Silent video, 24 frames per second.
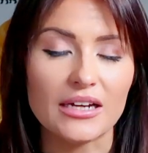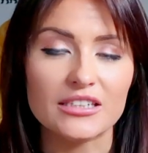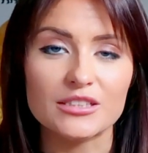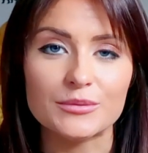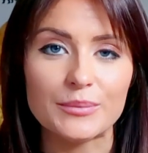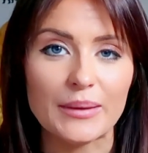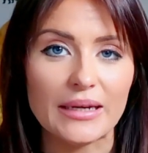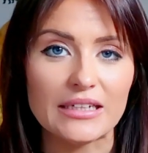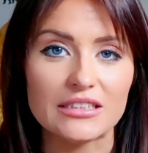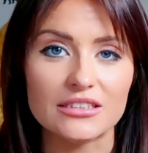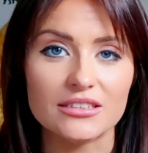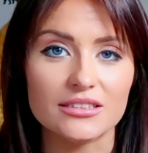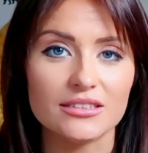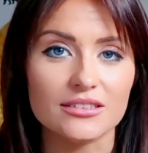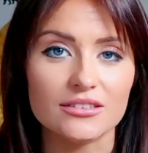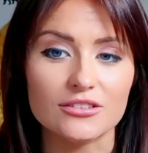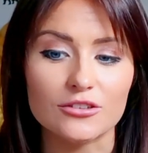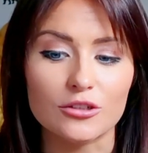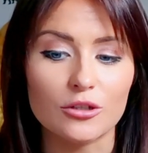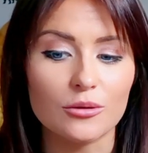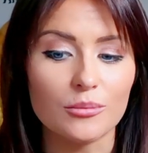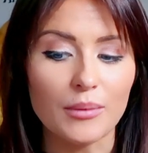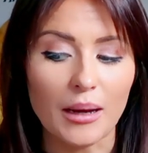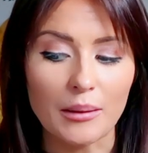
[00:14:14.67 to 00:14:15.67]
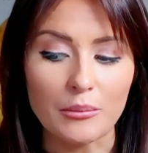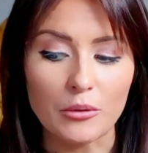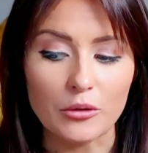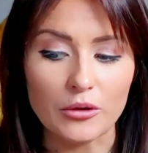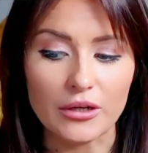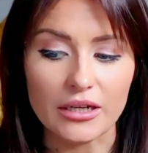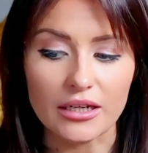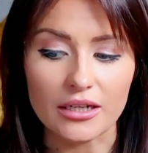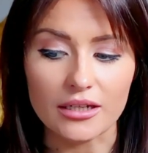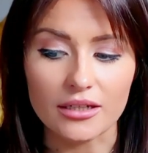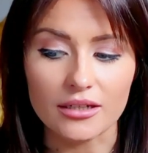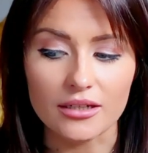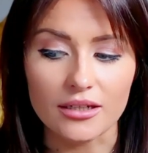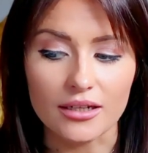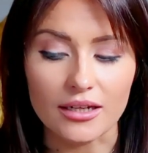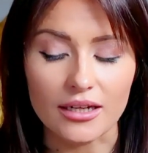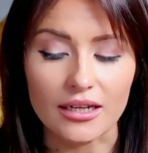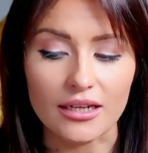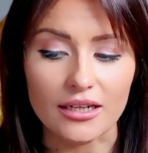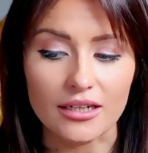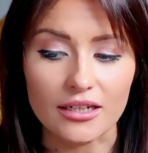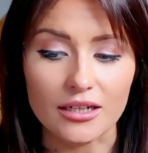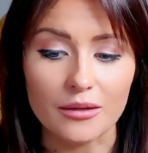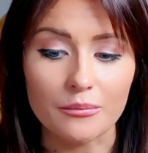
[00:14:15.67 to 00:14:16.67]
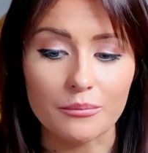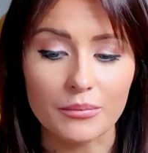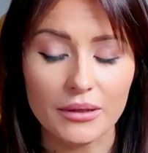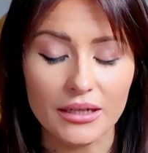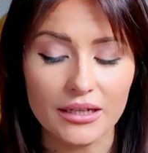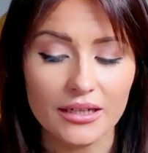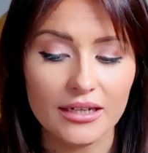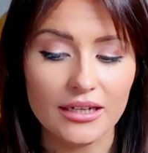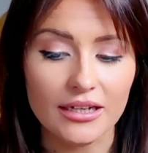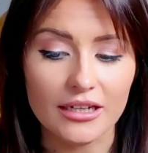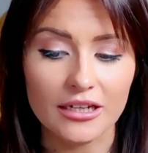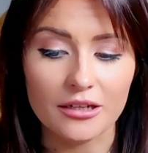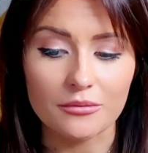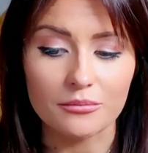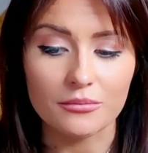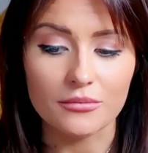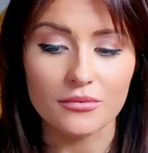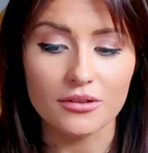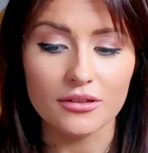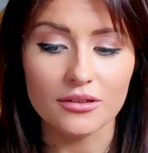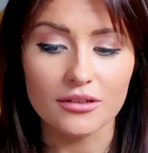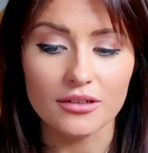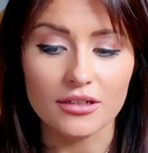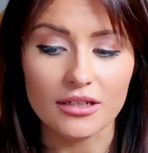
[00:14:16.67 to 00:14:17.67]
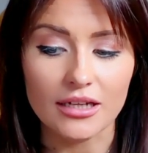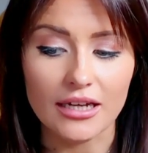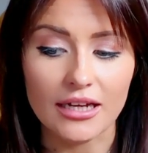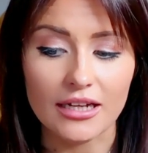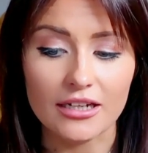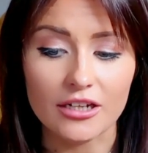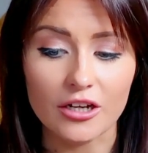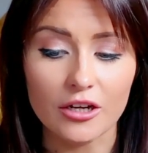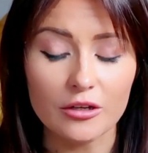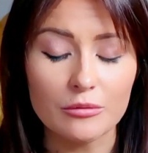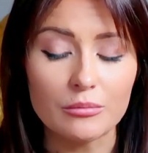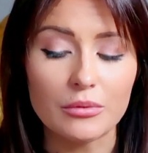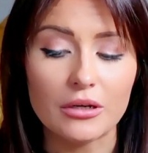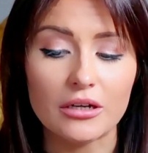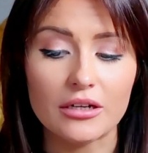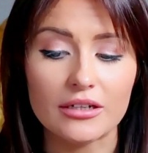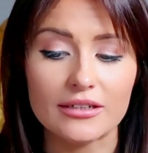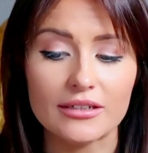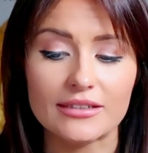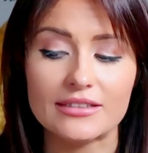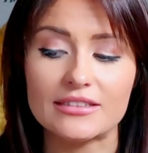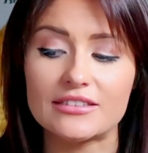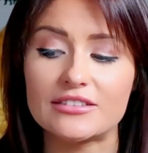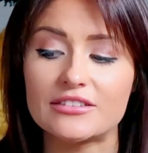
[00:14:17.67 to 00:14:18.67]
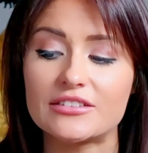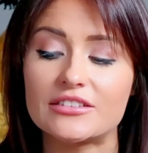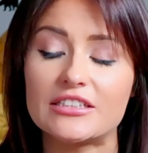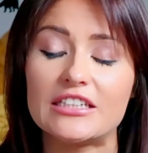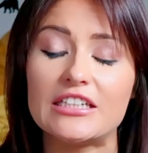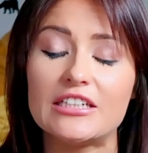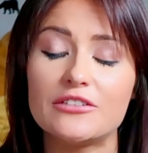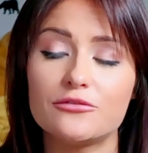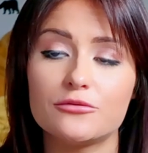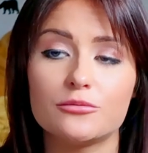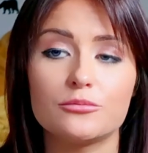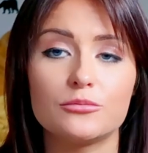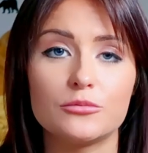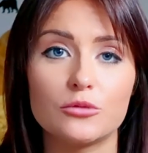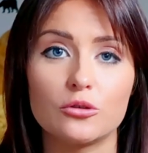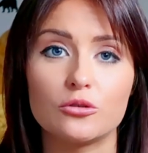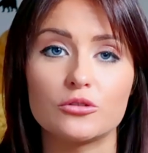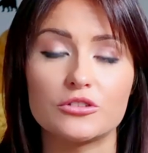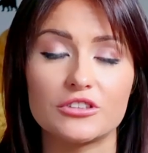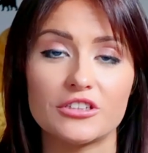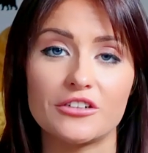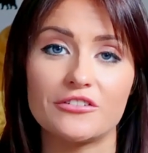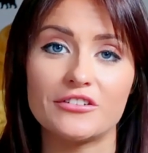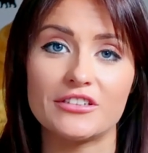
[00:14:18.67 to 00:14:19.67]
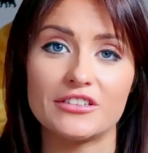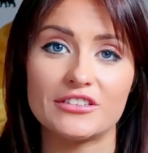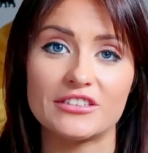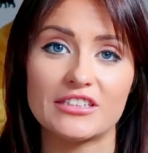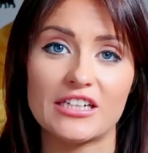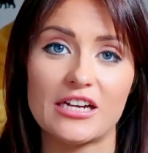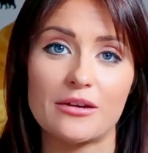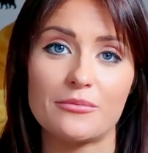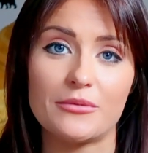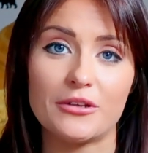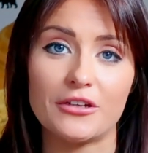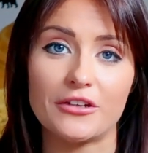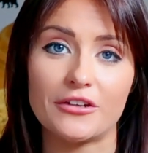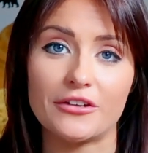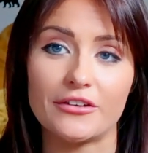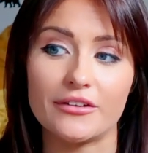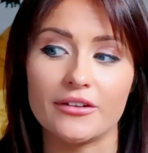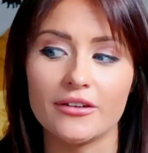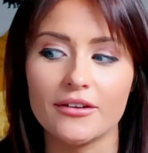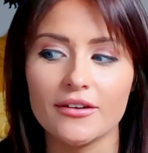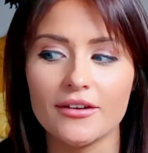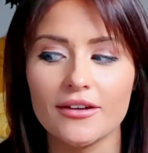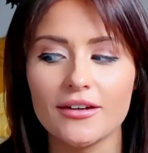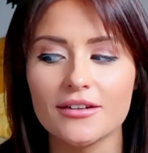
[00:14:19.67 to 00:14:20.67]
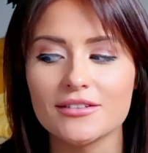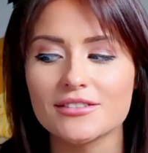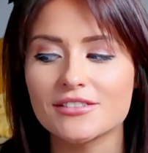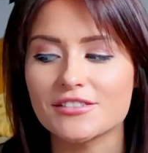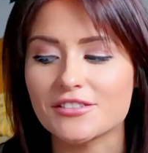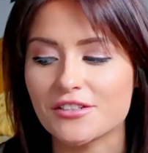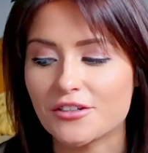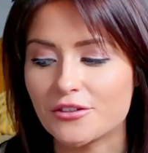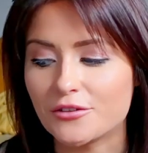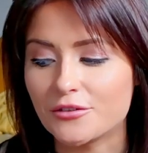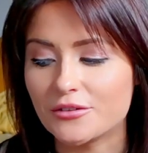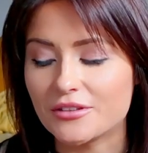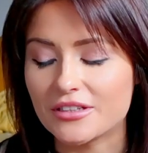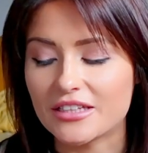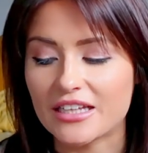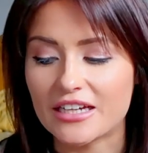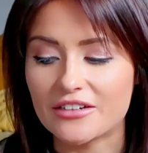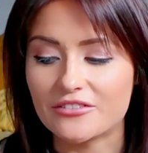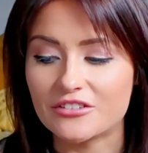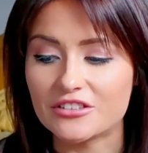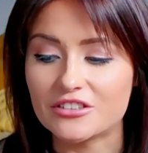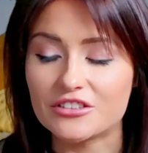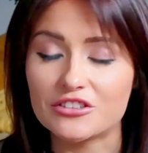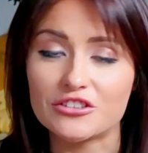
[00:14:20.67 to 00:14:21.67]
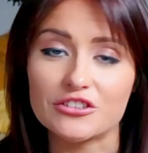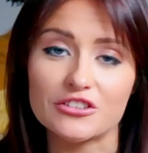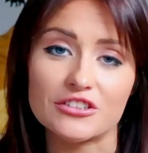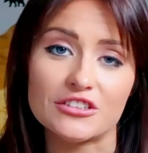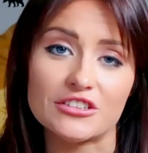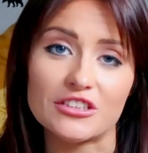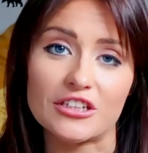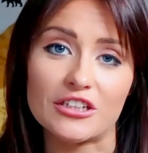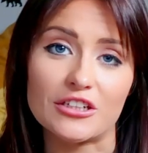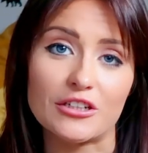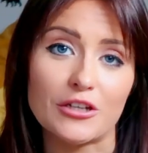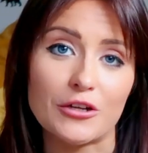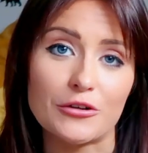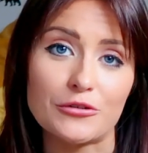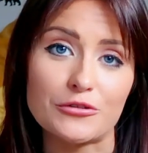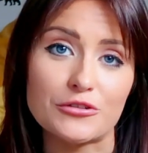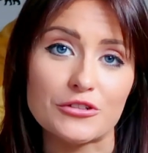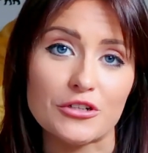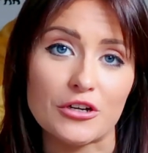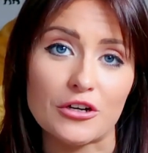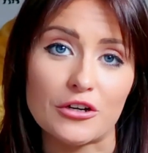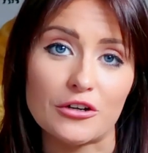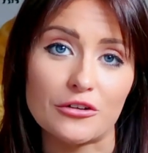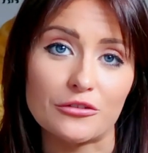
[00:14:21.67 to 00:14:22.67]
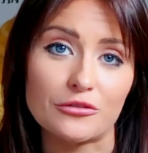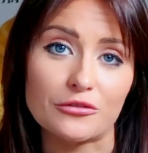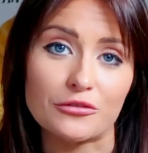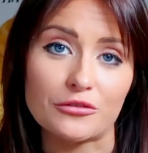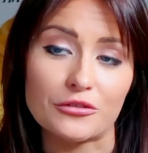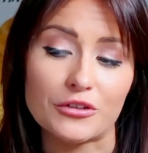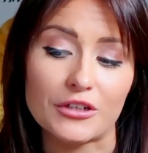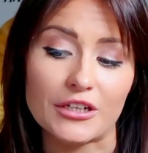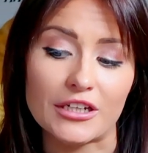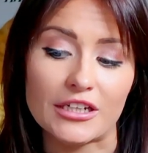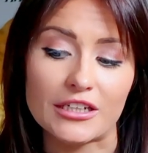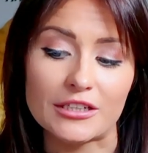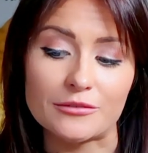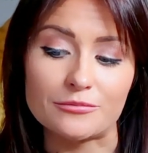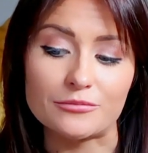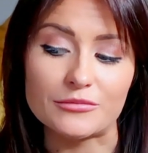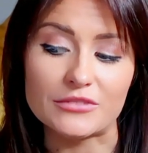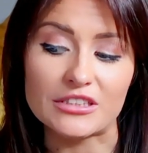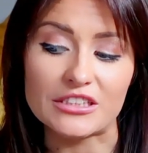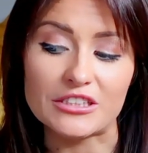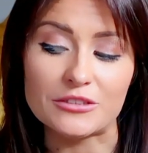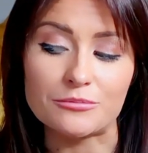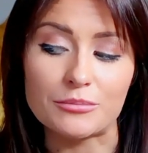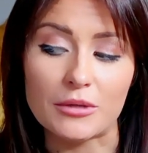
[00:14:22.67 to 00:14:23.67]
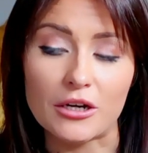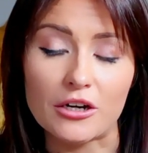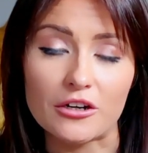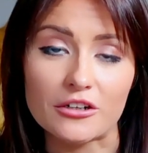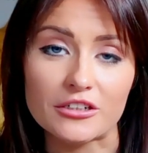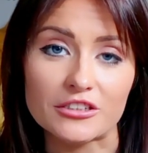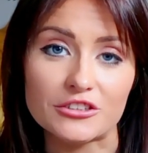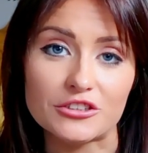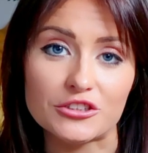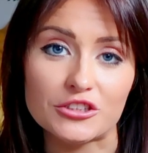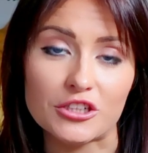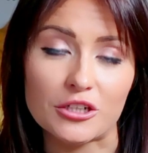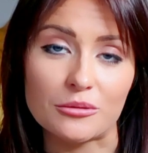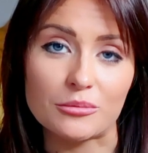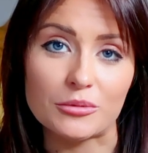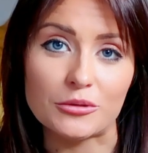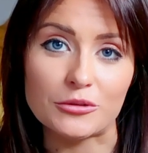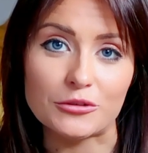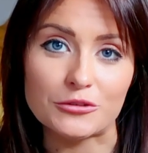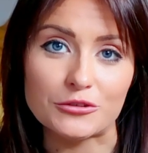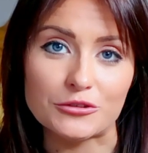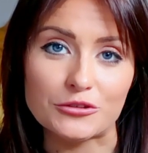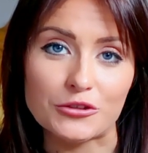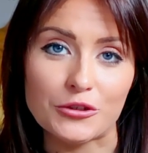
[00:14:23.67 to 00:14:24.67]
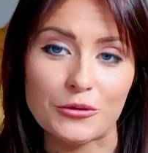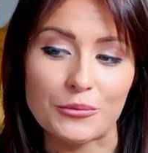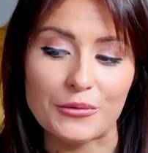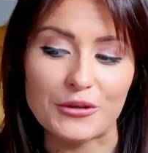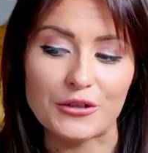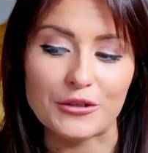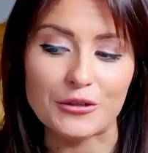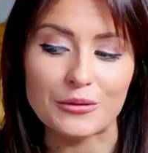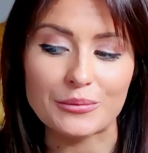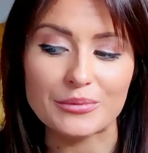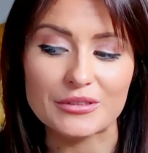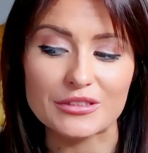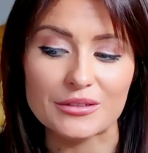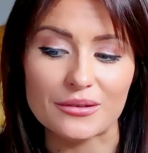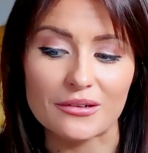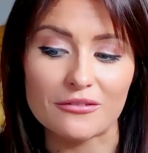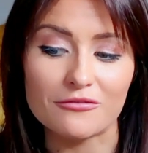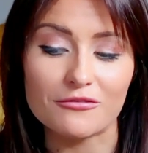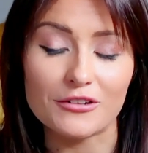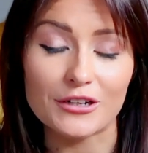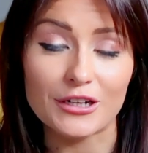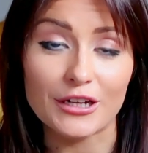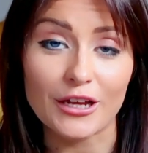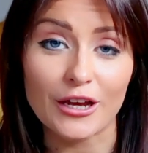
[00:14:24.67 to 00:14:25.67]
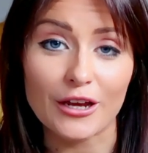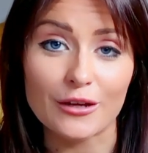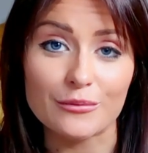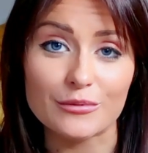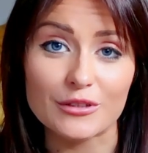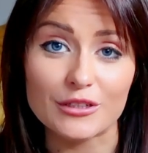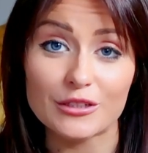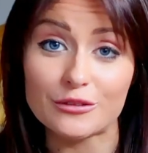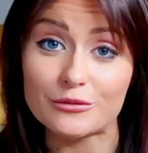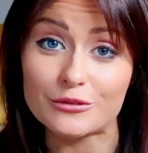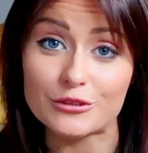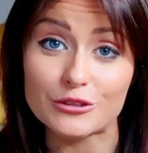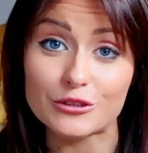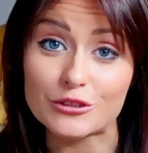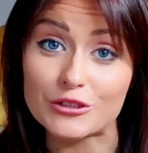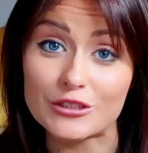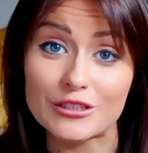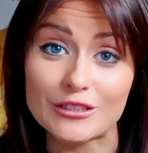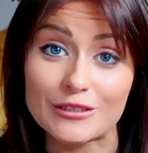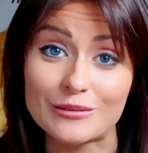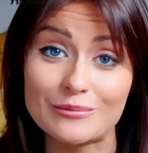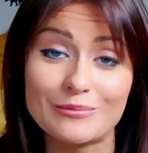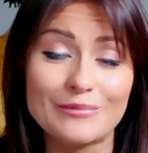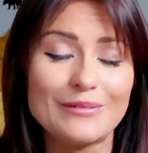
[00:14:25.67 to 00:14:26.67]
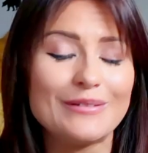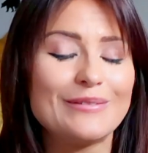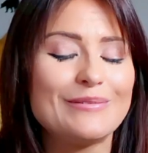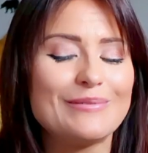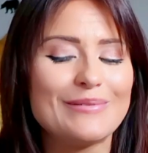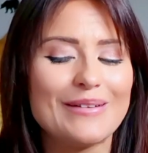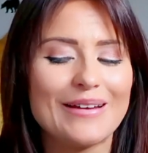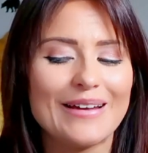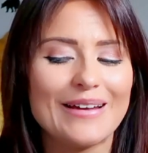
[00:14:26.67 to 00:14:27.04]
spend all my money in B&M and Home Bargains, even more so this time of year. So there is just a load of these bargain shop hauls coming up. So I really hope that you enjoy them